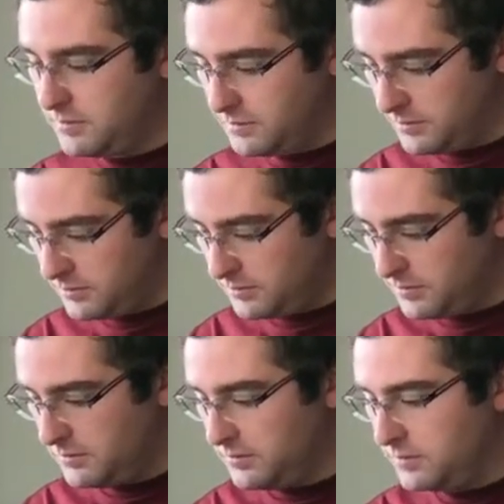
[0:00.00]

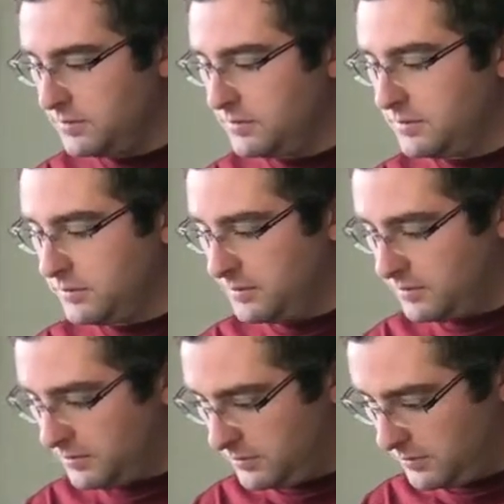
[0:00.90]

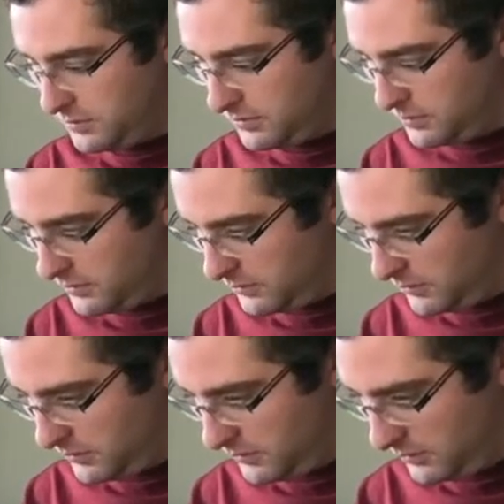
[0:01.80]

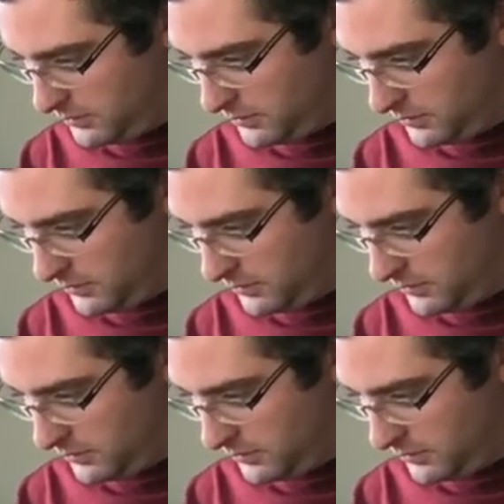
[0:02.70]
This person isn't speaking.